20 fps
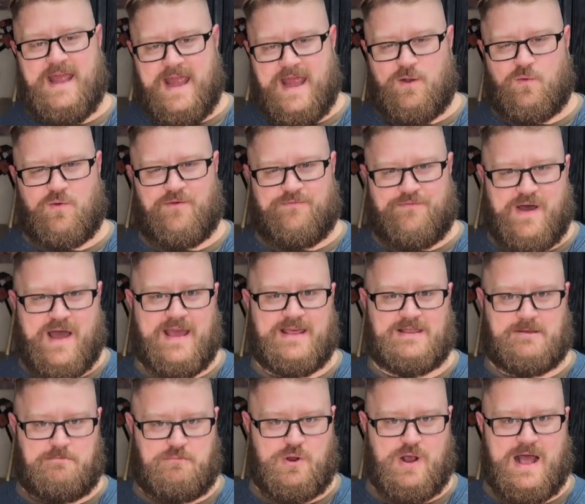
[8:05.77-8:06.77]
and
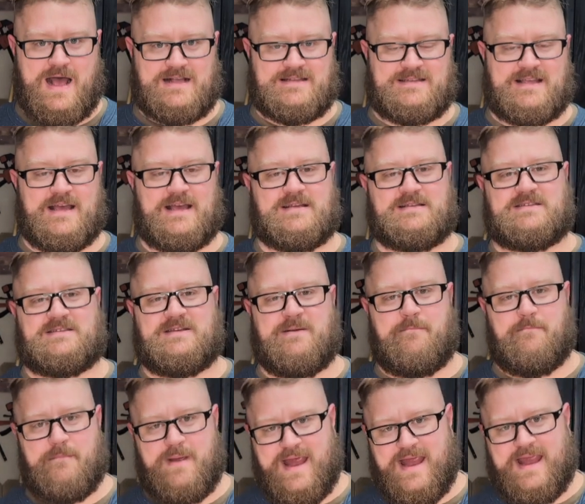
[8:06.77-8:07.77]
refine the process to
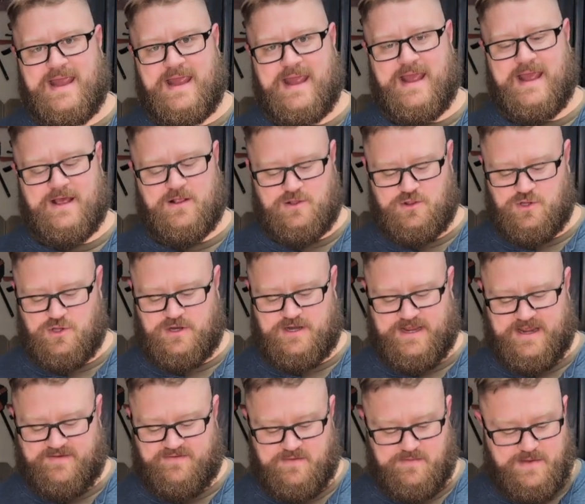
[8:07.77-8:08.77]
make it look
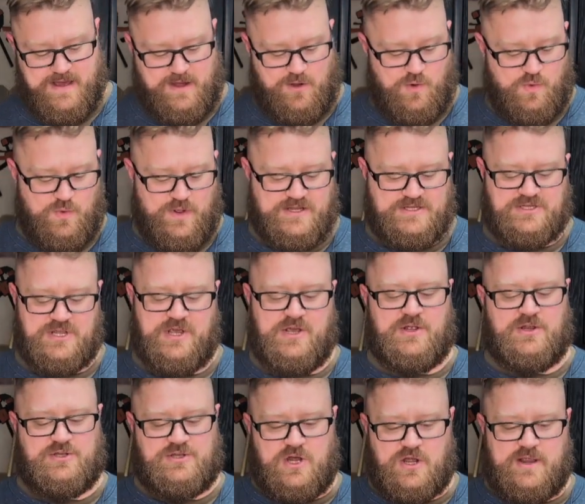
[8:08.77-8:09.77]
even better, which,
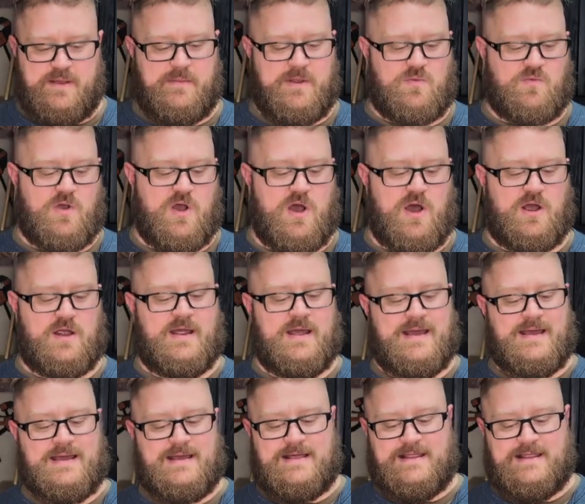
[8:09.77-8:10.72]
don't get me wrong,